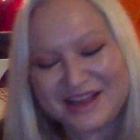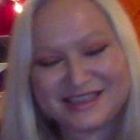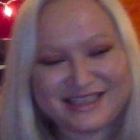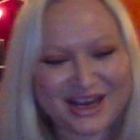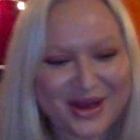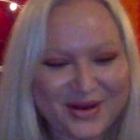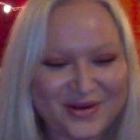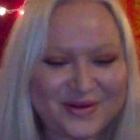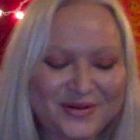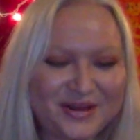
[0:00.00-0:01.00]
So
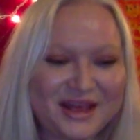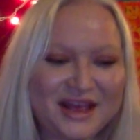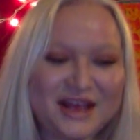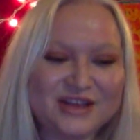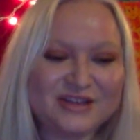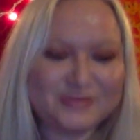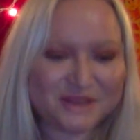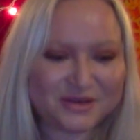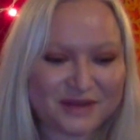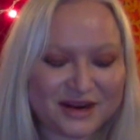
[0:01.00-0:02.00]
be
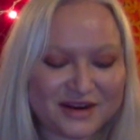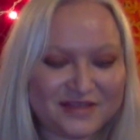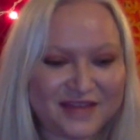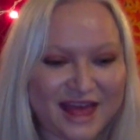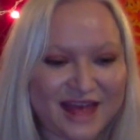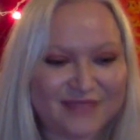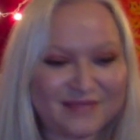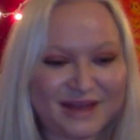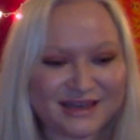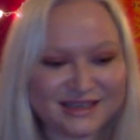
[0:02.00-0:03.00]
aware of that.
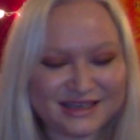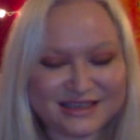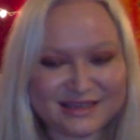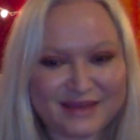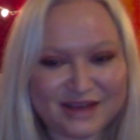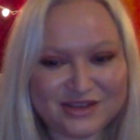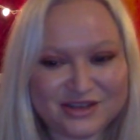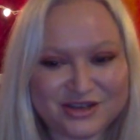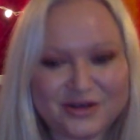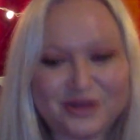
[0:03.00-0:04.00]
Might need some extra
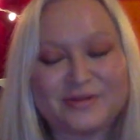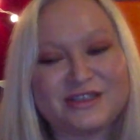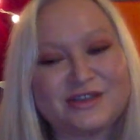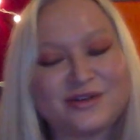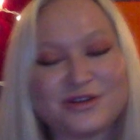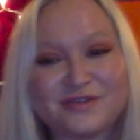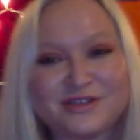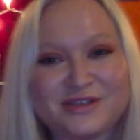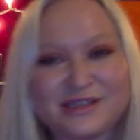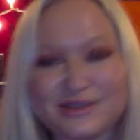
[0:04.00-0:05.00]
go-go, but don't overdo
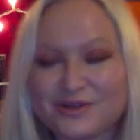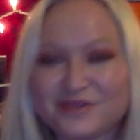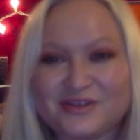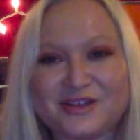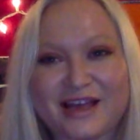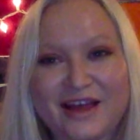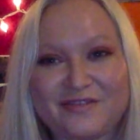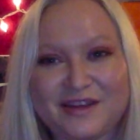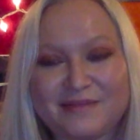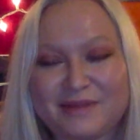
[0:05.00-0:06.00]
it. Don't overdo the
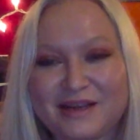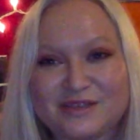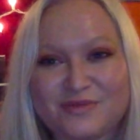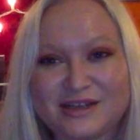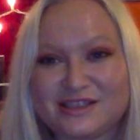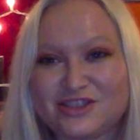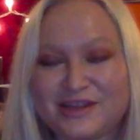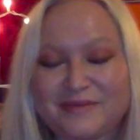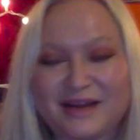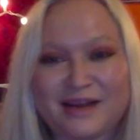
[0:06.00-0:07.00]
caffeine, because once
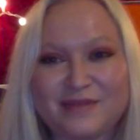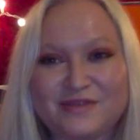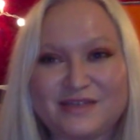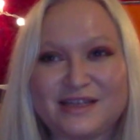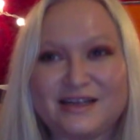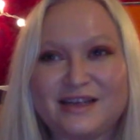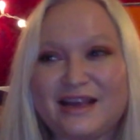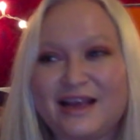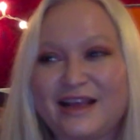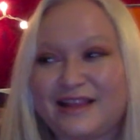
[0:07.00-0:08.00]
Gemini moves in,
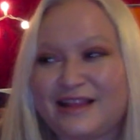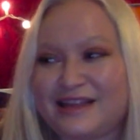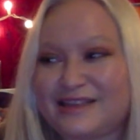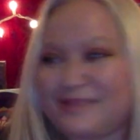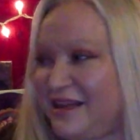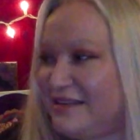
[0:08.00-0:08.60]
then it's going to